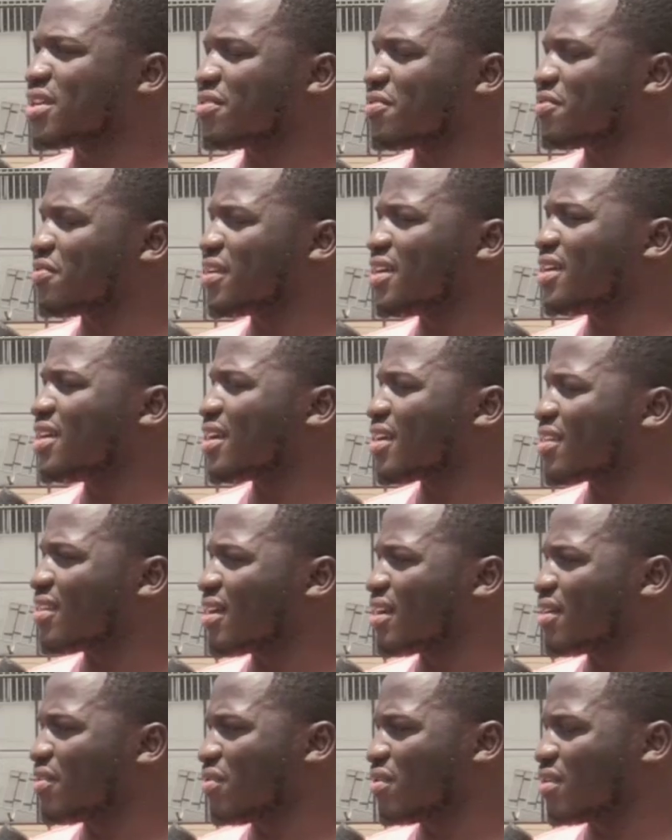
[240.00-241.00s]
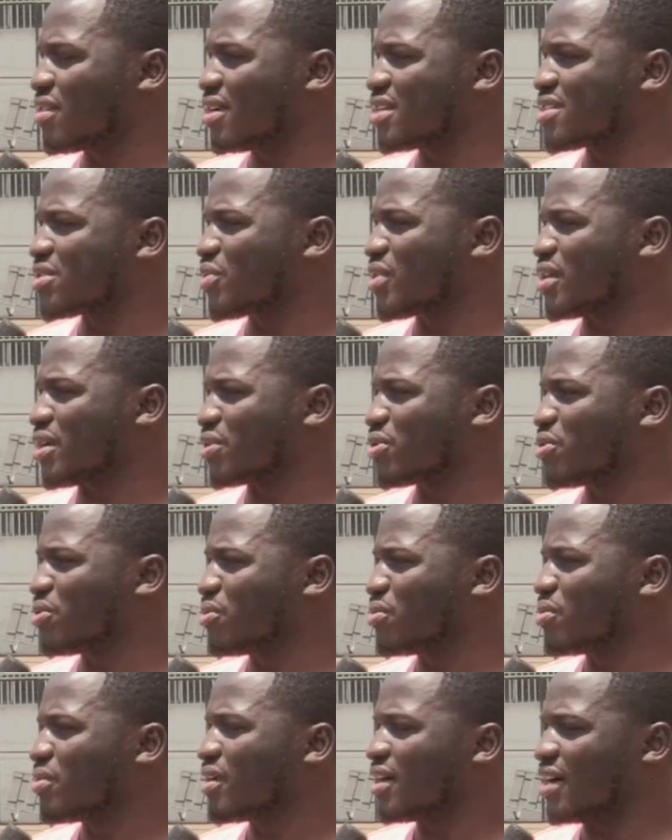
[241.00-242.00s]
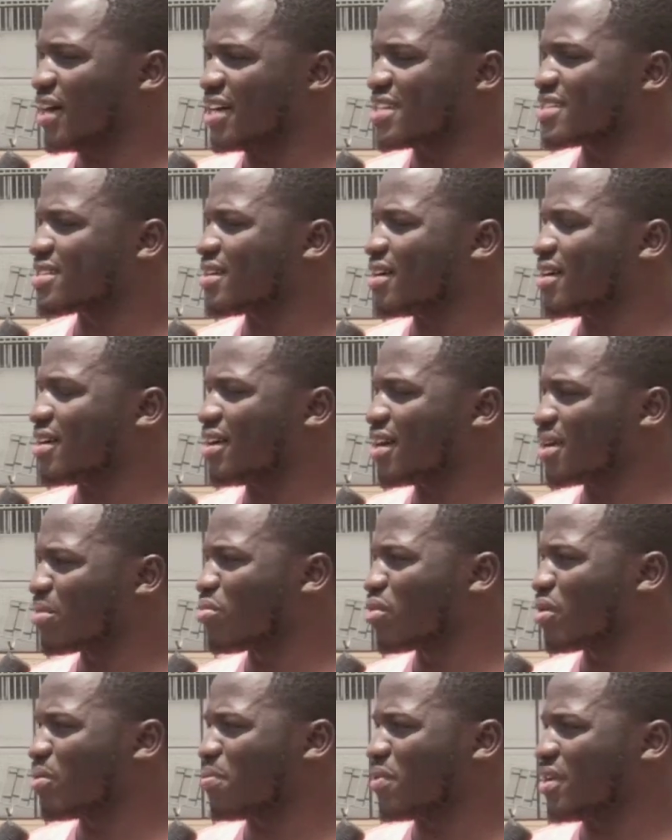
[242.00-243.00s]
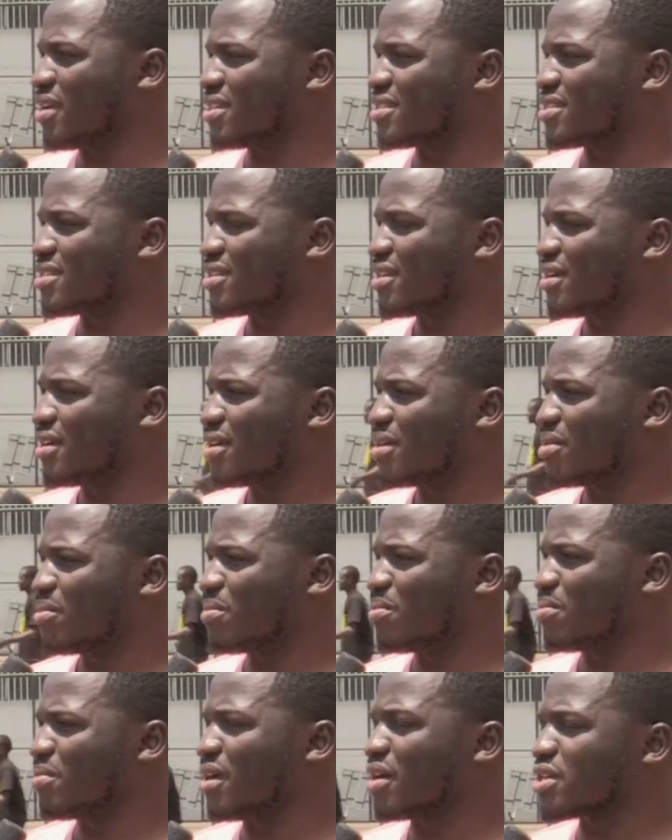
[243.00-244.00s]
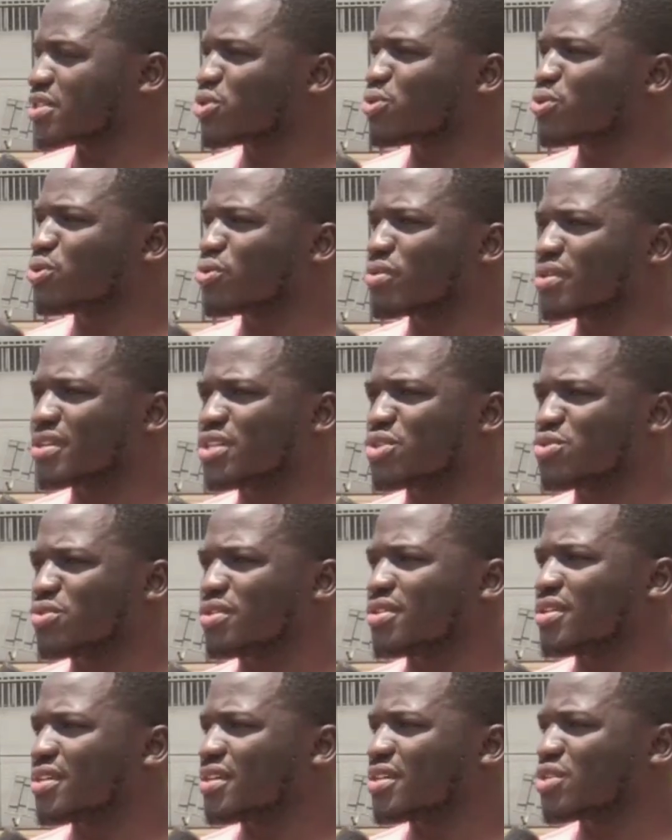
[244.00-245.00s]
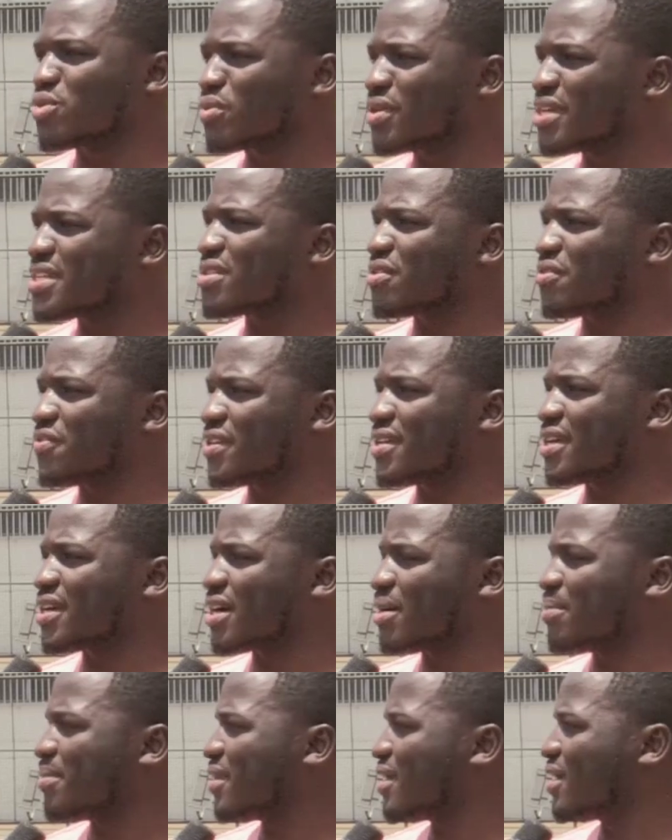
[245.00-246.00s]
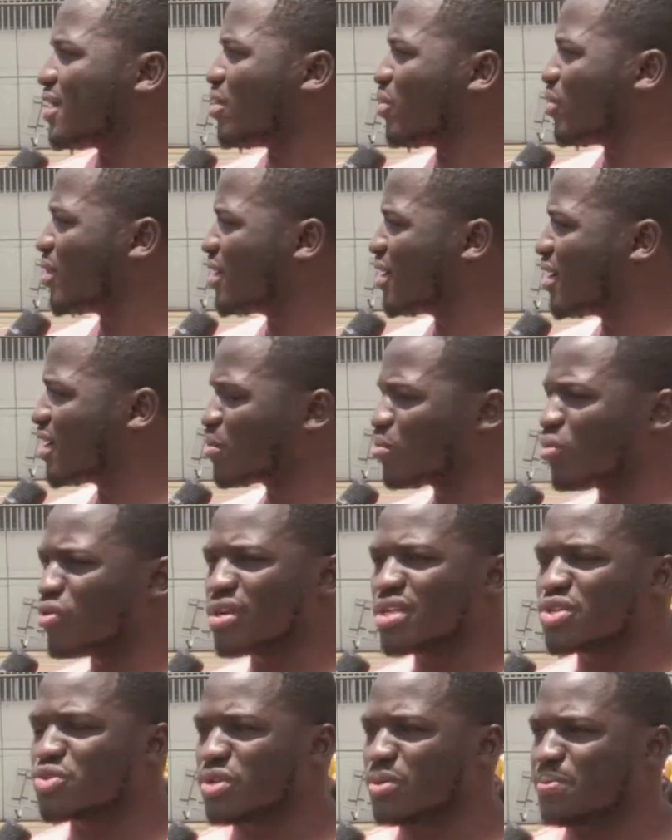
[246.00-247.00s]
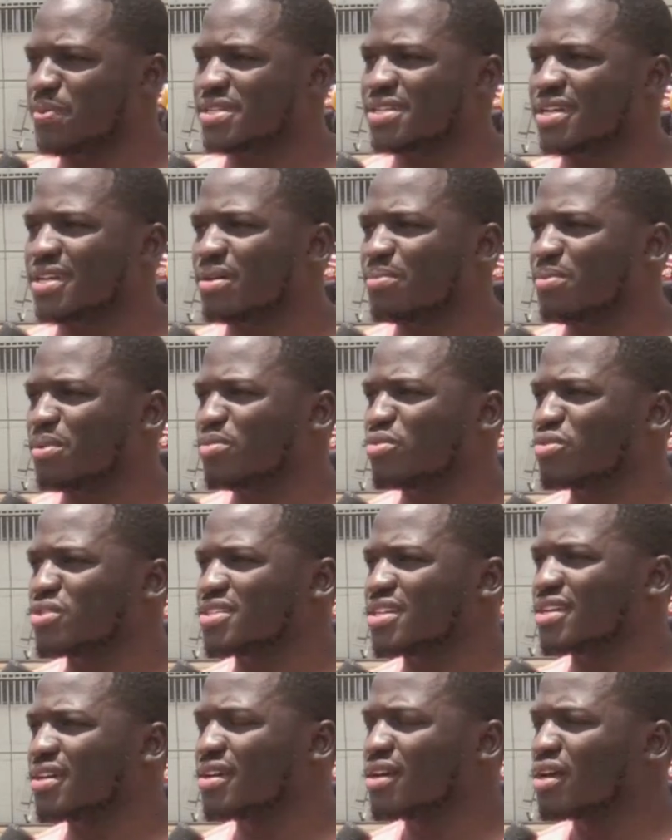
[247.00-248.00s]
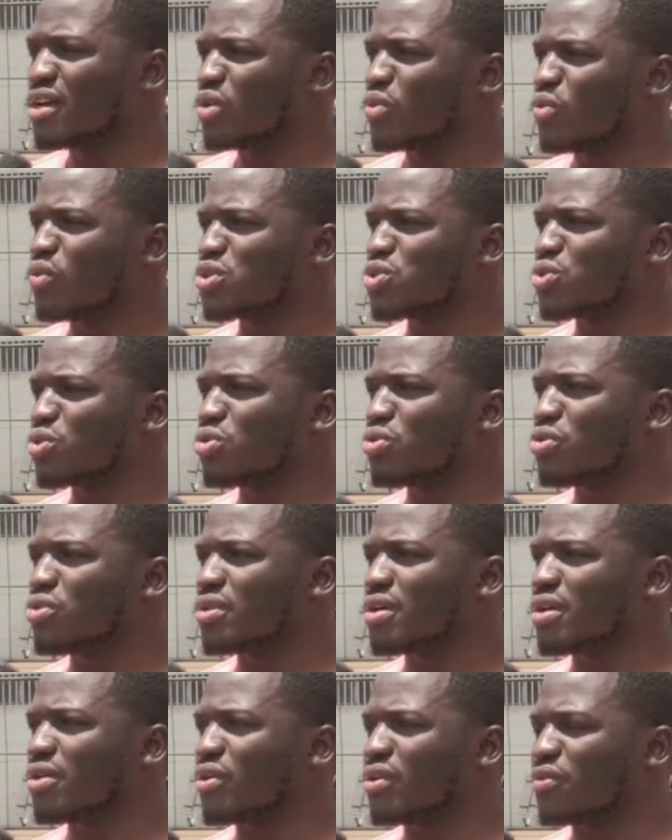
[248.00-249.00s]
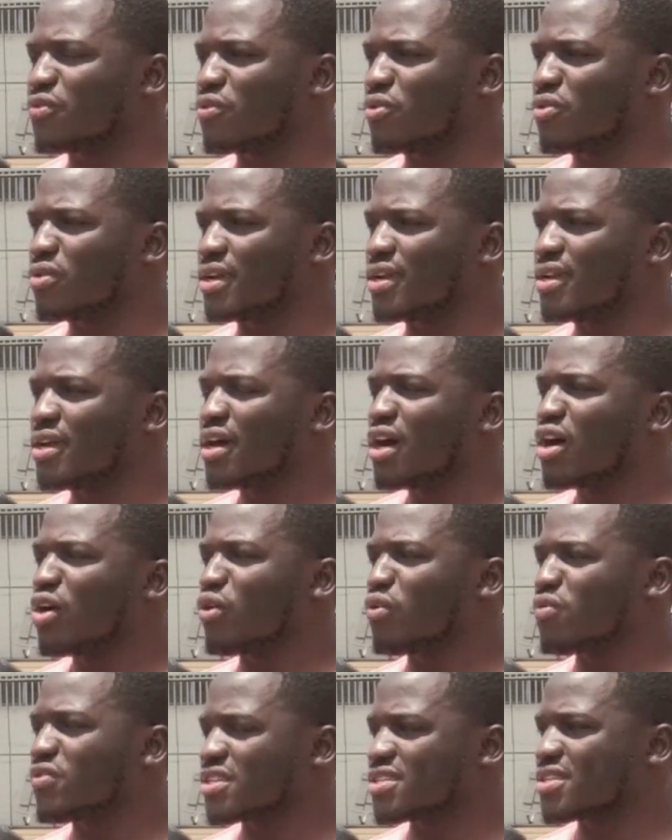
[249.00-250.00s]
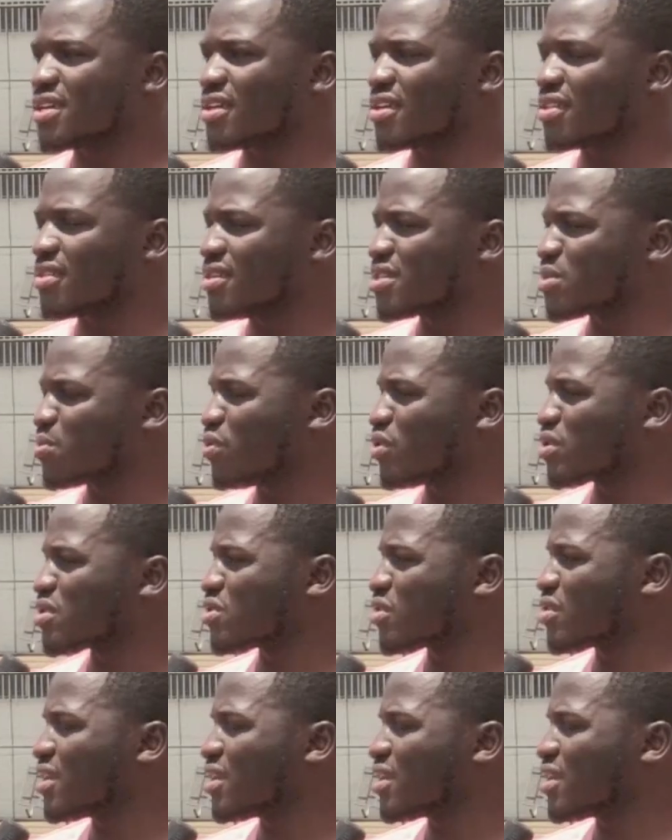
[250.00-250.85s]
have any other level that we can go as handball players. So kitu yenye tunaweza fanya kama wana handball tukipatana pamoja, we should look on a way forward of nurturing this sport so